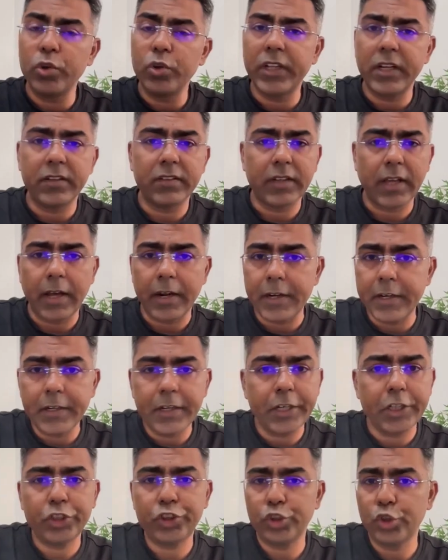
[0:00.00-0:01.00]
There is current
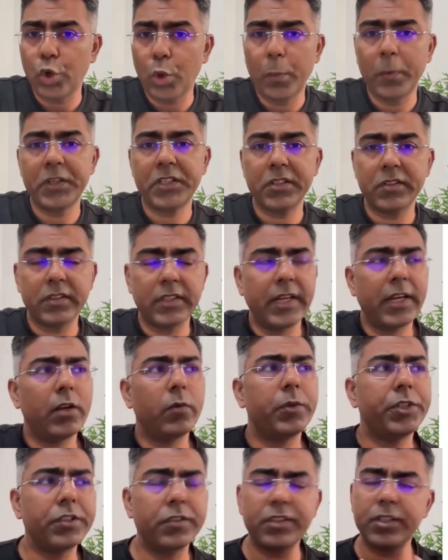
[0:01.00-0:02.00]
ratio, which is there,
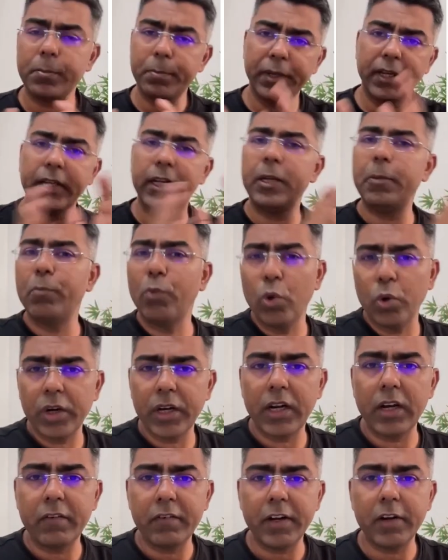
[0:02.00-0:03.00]
which is typically more
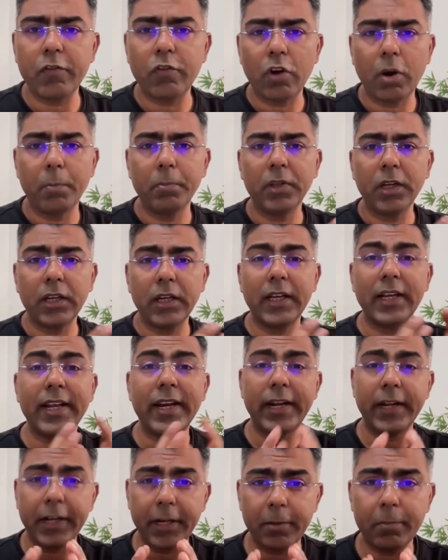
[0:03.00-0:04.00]
relevant from the
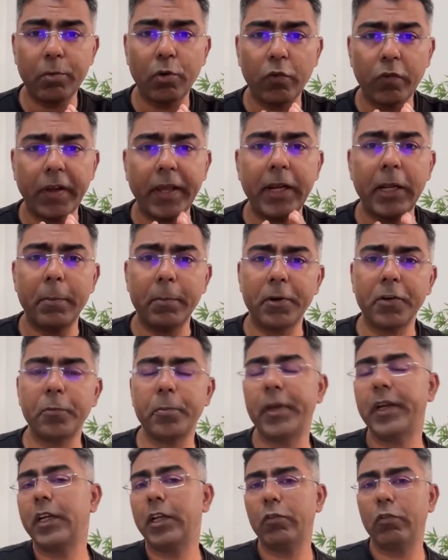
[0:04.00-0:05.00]
credit profiling
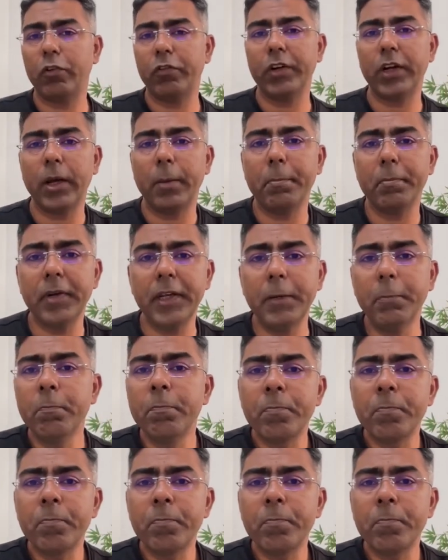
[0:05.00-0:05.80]
perspective of a company.